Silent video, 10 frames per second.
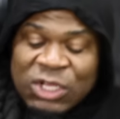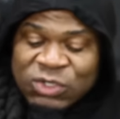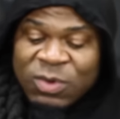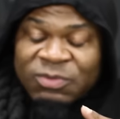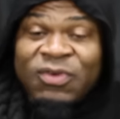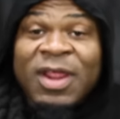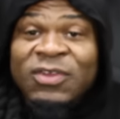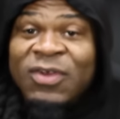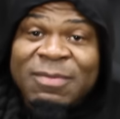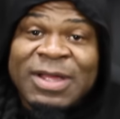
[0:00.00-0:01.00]
So when I'm trying to
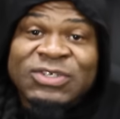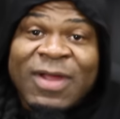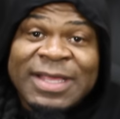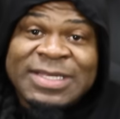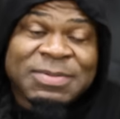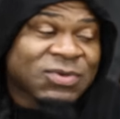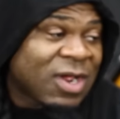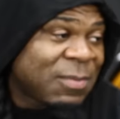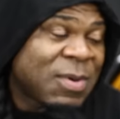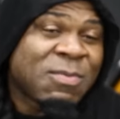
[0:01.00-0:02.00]
train my triceps,
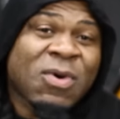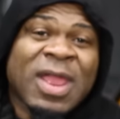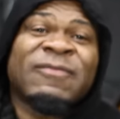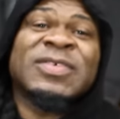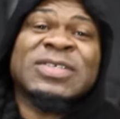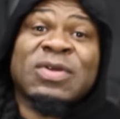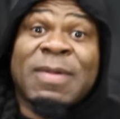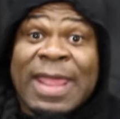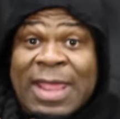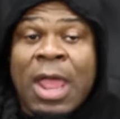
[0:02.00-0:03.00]
trying to put more emphasis on
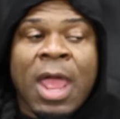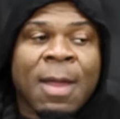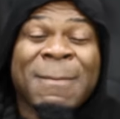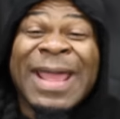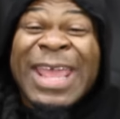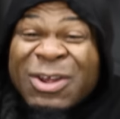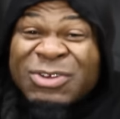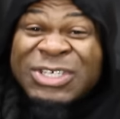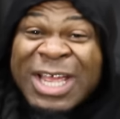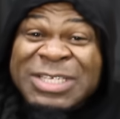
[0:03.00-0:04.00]
my, my
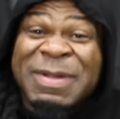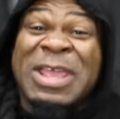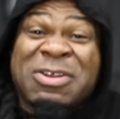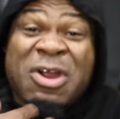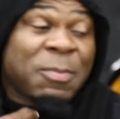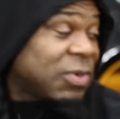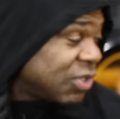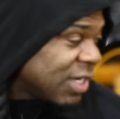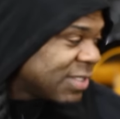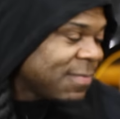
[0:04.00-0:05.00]
inner chest, my inner upper
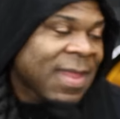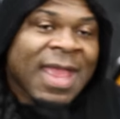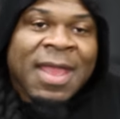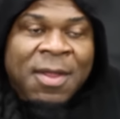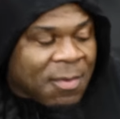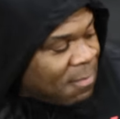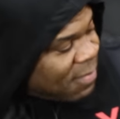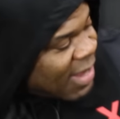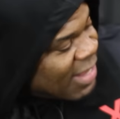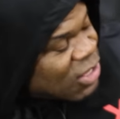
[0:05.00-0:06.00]
chest,
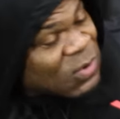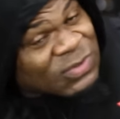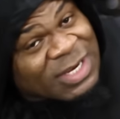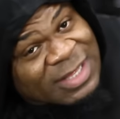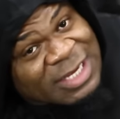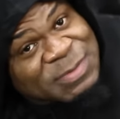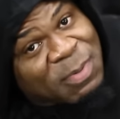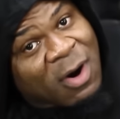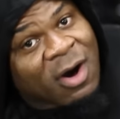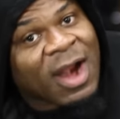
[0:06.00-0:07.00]
by using this
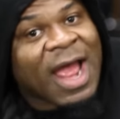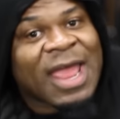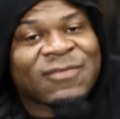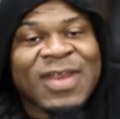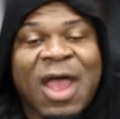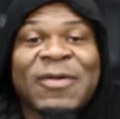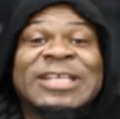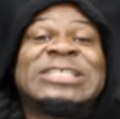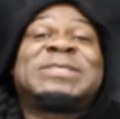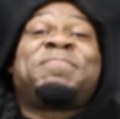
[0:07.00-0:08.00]
bar, I have now
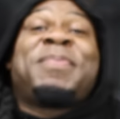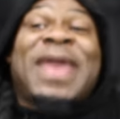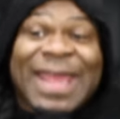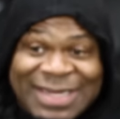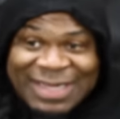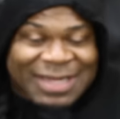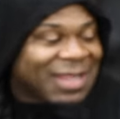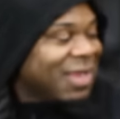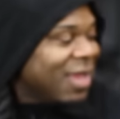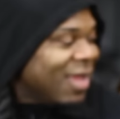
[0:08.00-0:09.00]

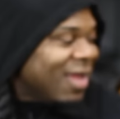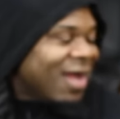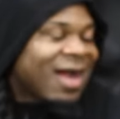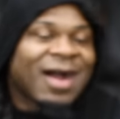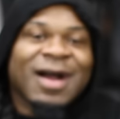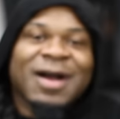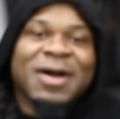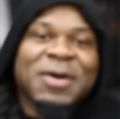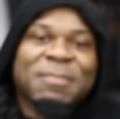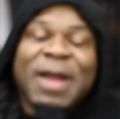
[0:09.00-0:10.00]
expanded
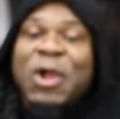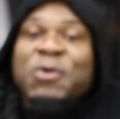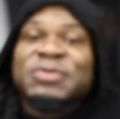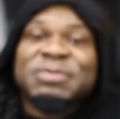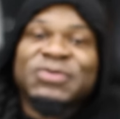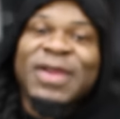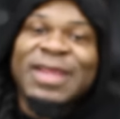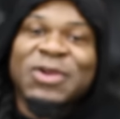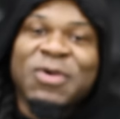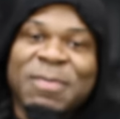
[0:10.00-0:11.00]
uh, my home gym
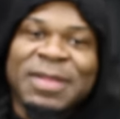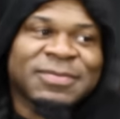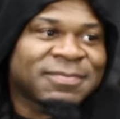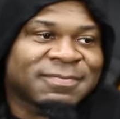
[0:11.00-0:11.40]
training equipment.